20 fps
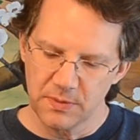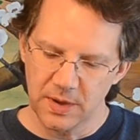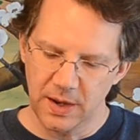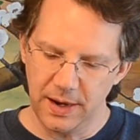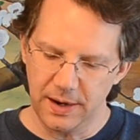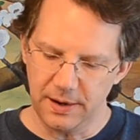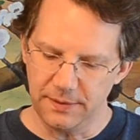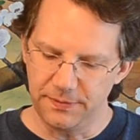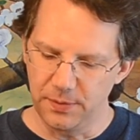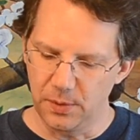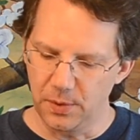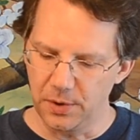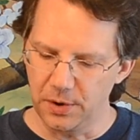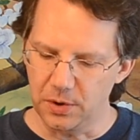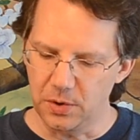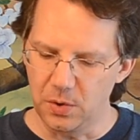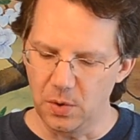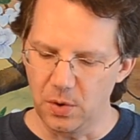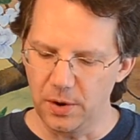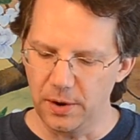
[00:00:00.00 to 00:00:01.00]
Made a
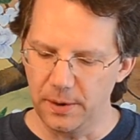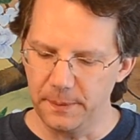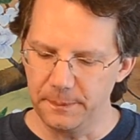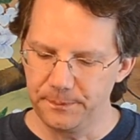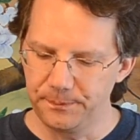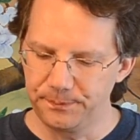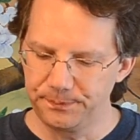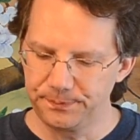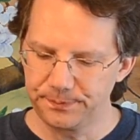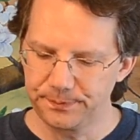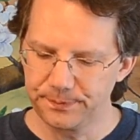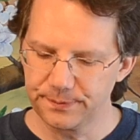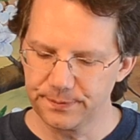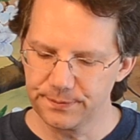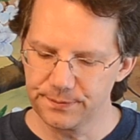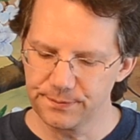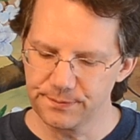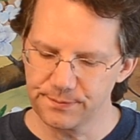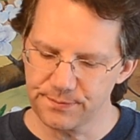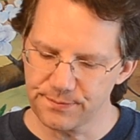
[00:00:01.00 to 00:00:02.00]

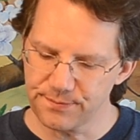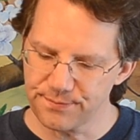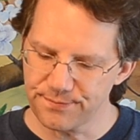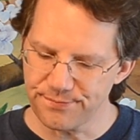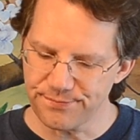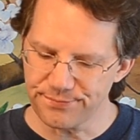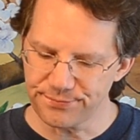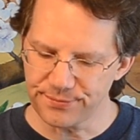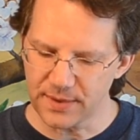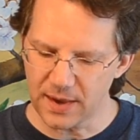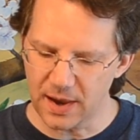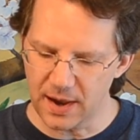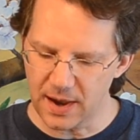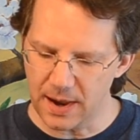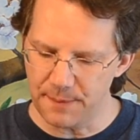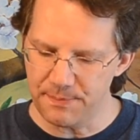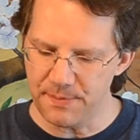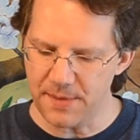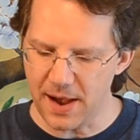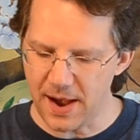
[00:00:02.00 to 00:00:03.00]

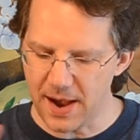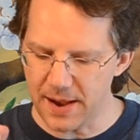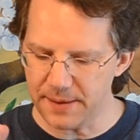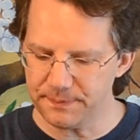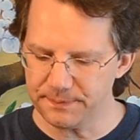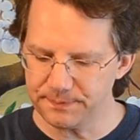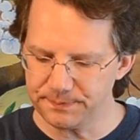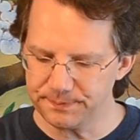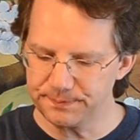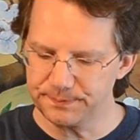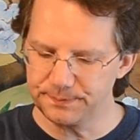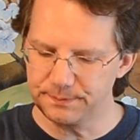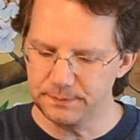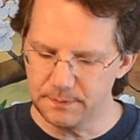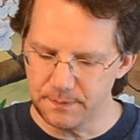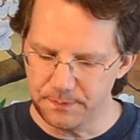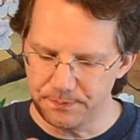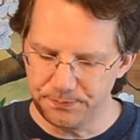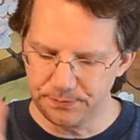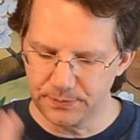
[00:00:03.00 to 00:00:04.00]
4.25.
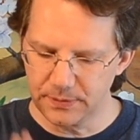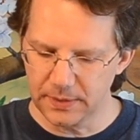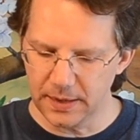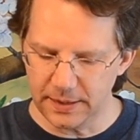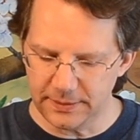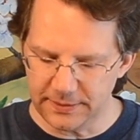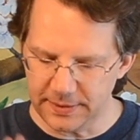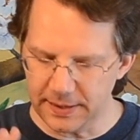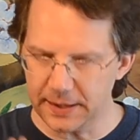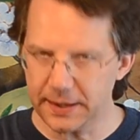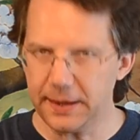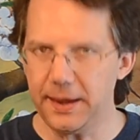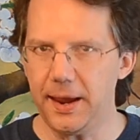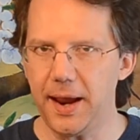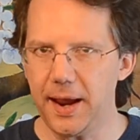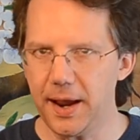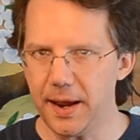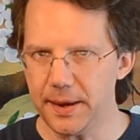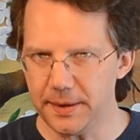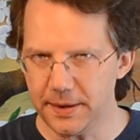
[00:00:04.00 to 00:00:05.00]
It's in a
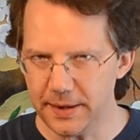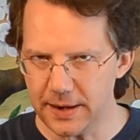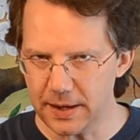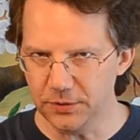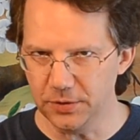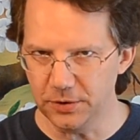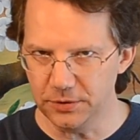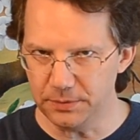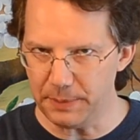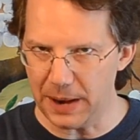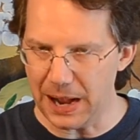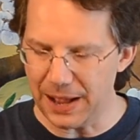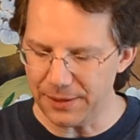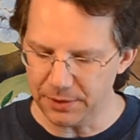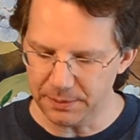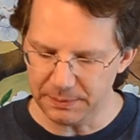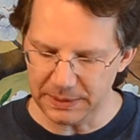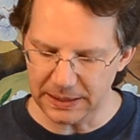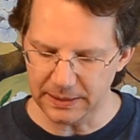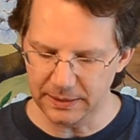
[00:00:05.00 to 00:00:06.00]
can, and that's what's
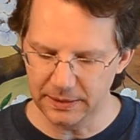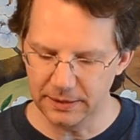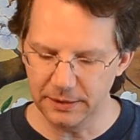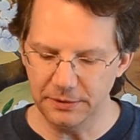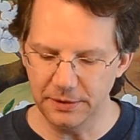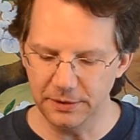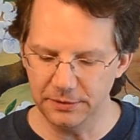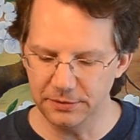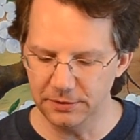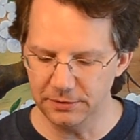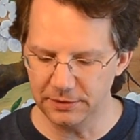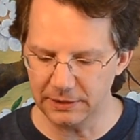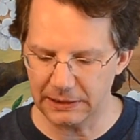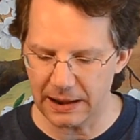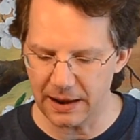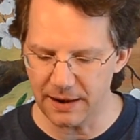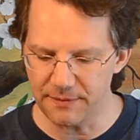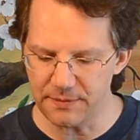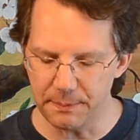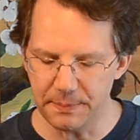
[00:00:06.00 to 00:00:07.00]
bothering me. Because this is the
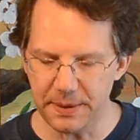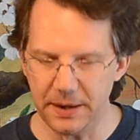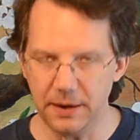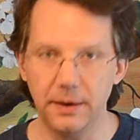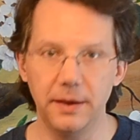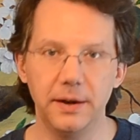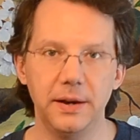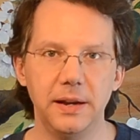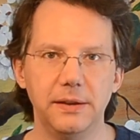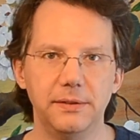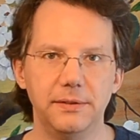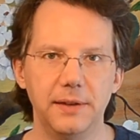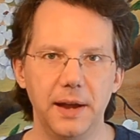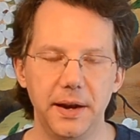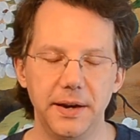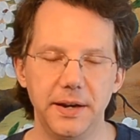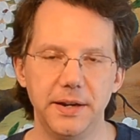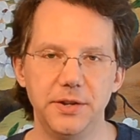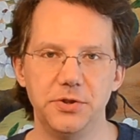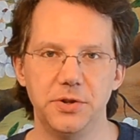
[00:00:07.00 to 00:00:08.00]
kind of a beer that needs to
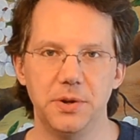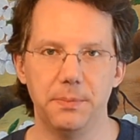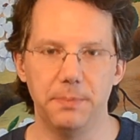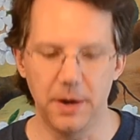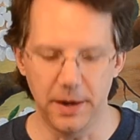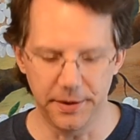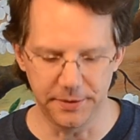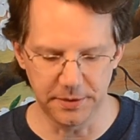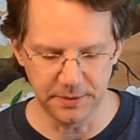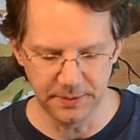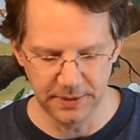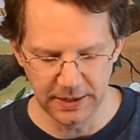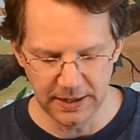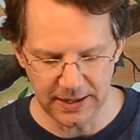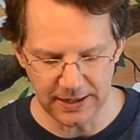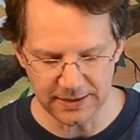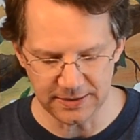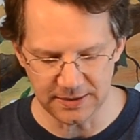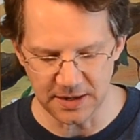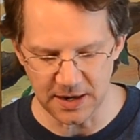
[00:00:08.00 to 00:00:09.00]
age in a bottle.
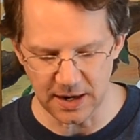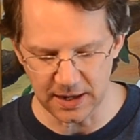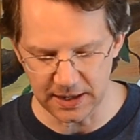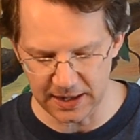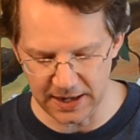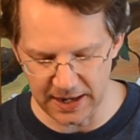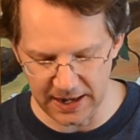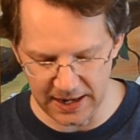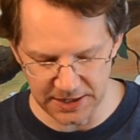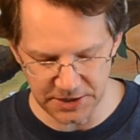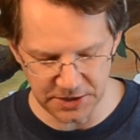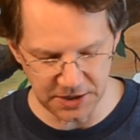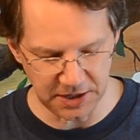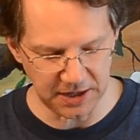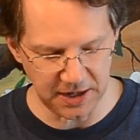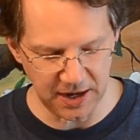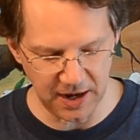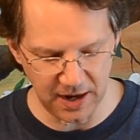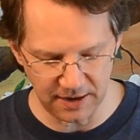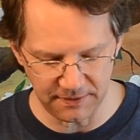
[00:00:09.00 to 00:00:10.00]
It's not going to age in a
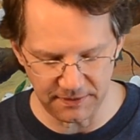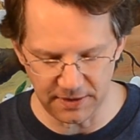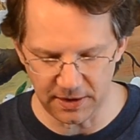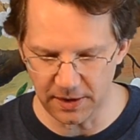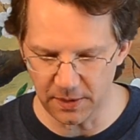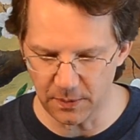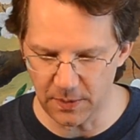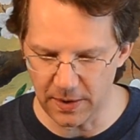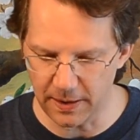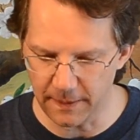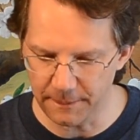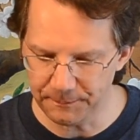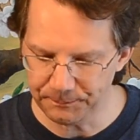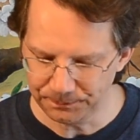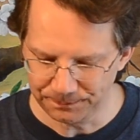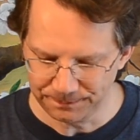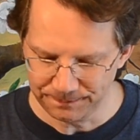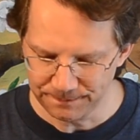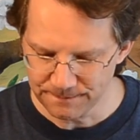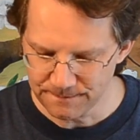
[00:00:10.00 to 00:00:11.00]
can very well.
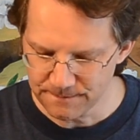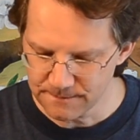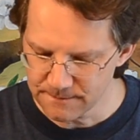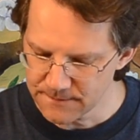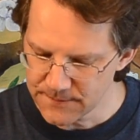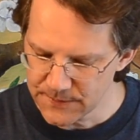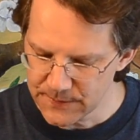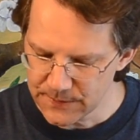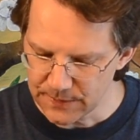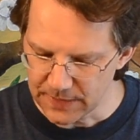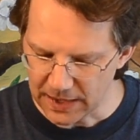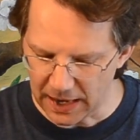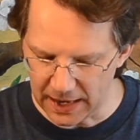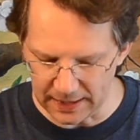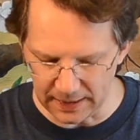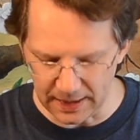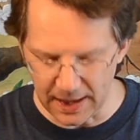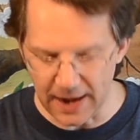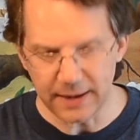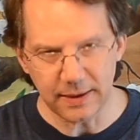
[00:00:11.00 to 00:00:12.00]
I
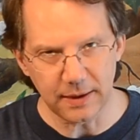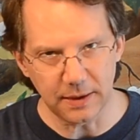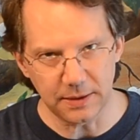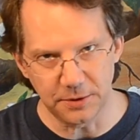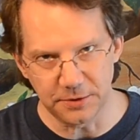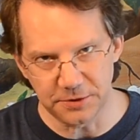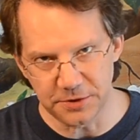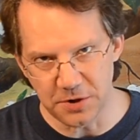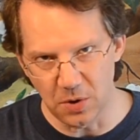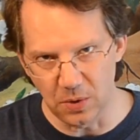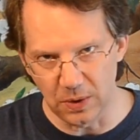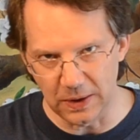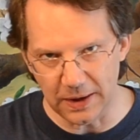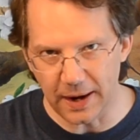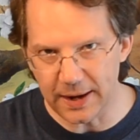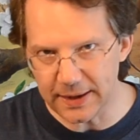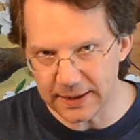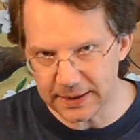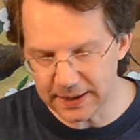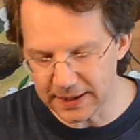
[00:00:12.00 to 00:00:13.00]
like that there's no
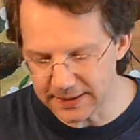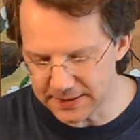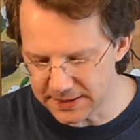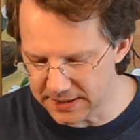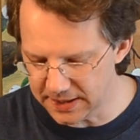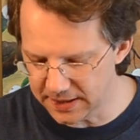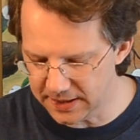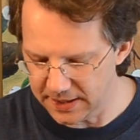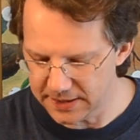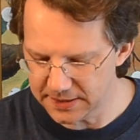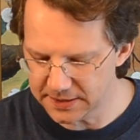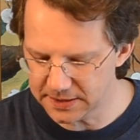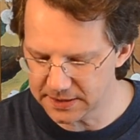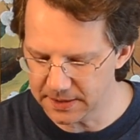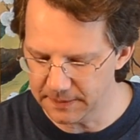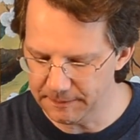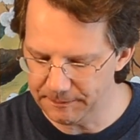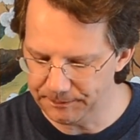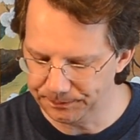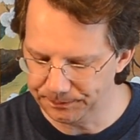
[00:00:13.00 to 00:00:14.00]
light gets to this.